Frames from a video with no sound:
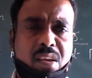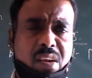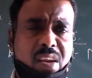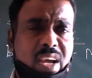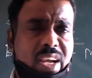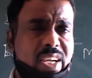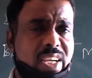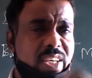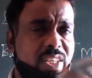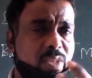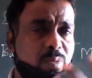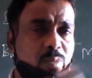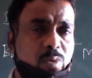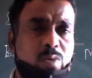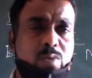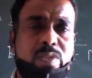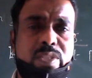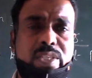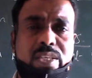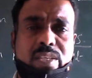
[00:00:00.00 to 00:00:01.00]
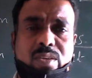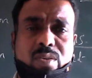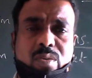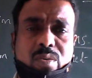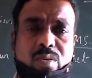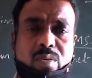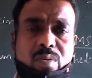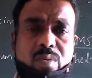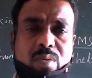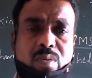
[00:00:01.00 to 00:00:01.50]
Light music.
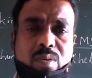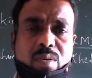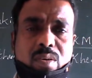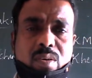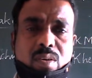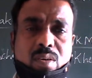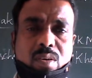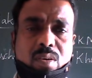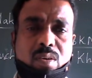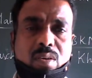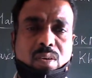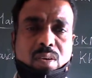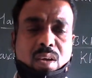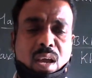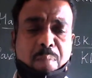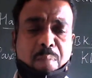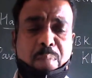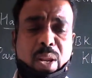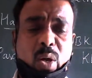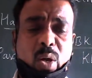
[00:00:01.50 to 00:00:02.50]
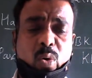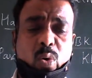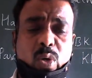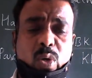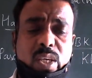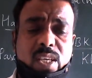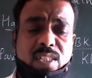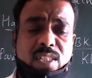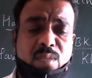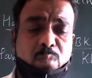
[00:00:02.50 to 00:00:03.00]
A
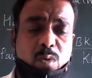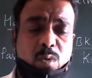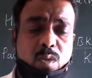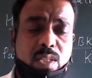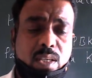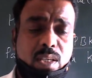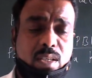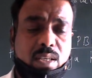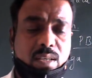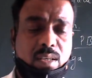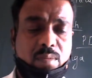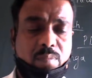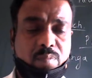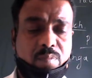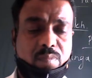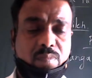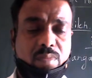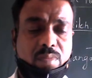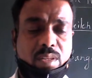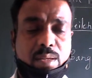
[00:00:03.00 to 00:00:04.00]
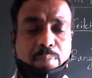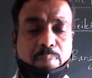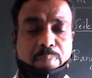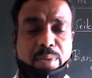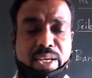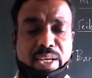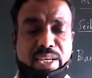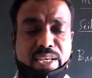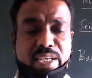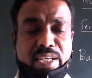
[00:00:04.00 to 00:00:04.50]
melodious music
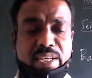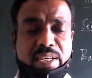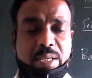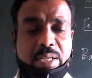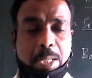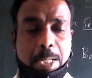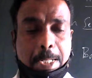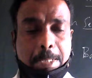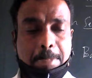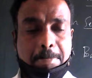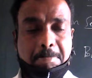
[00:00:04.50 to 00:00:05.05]
playing.